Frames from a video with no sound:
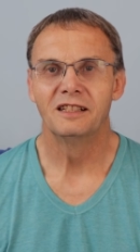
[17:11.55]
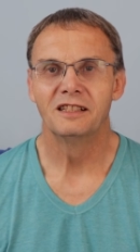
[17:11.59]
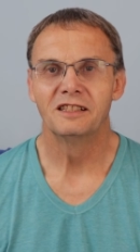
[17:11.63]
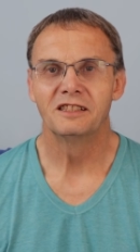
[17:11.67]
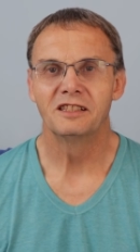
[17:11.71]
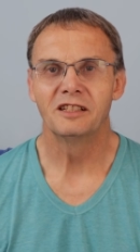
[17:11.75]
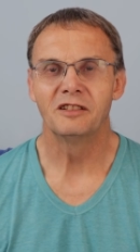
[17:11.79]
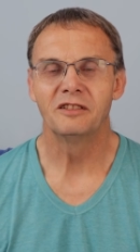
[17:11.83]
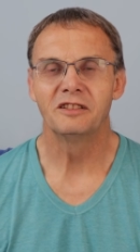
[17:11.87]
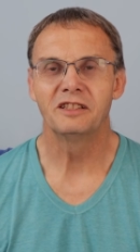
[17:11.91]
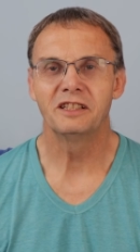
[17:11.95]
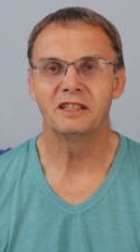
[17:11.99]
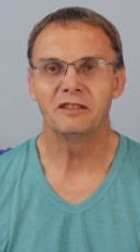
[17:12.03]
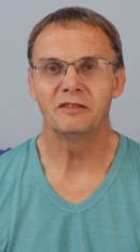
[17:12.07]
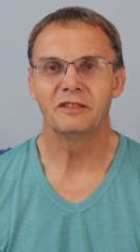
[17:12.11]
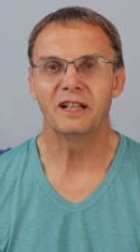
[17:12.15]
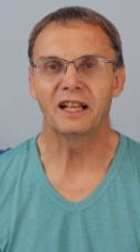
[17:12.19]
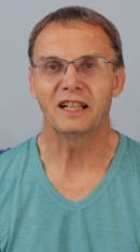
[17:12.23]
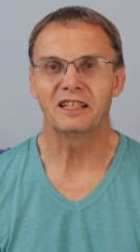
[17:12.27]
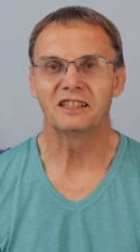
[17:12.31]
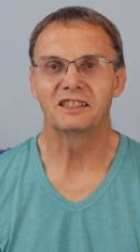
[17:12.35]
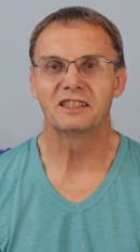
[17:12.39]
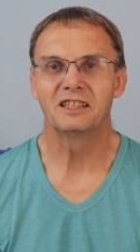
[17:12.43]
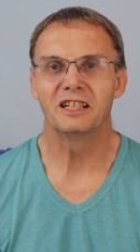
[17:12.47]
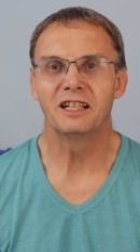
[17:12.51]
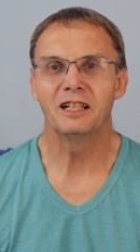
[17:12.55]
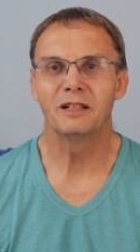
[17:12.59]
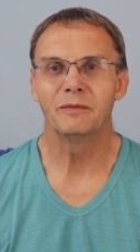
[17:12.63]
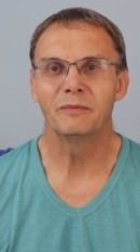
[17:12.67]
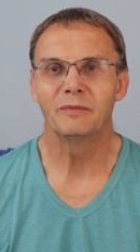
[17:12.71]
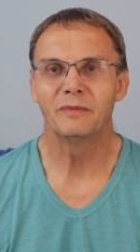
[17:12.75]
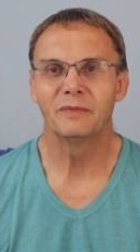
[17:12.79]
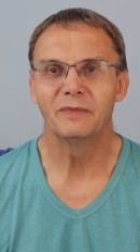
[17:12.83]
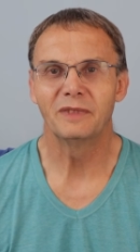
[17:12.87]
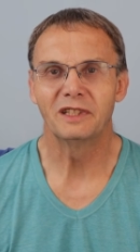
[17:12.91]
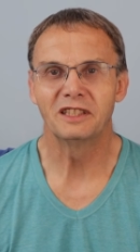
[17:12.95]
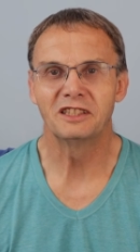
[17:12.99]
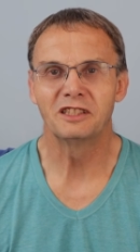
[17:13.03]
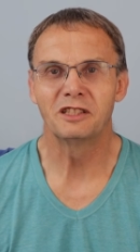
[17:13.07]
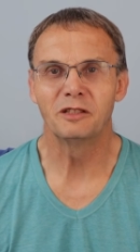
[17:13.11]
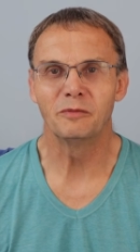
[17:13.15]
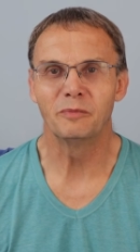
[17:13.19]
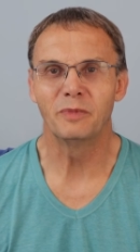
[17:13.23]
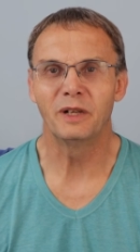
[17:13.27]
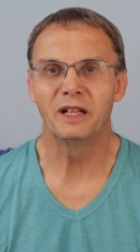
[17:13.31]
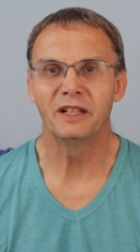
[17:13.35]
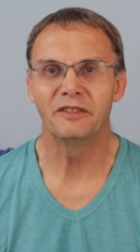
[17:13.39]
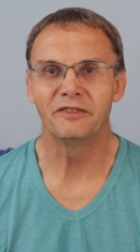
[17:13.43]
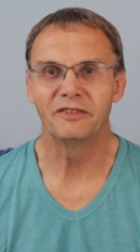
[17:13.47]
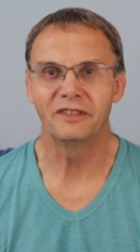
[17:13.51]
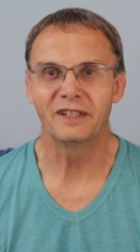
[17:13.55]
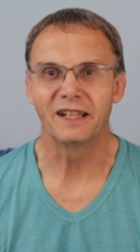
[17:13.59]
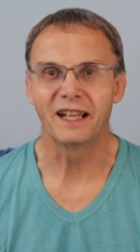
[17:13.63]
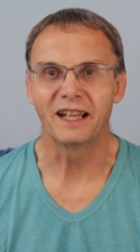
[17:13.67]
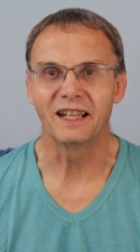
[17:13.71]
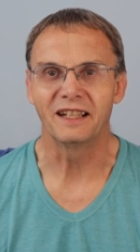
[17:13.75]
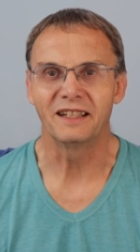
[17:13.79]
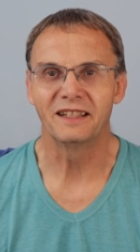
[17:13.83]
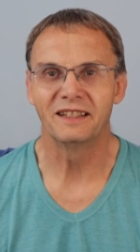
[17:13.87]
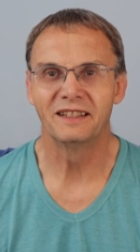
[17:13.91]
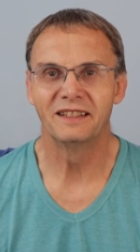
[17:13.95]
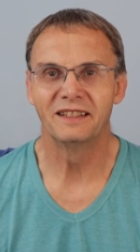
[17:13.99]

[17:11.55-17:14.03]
So until next time, it's goodbye for now.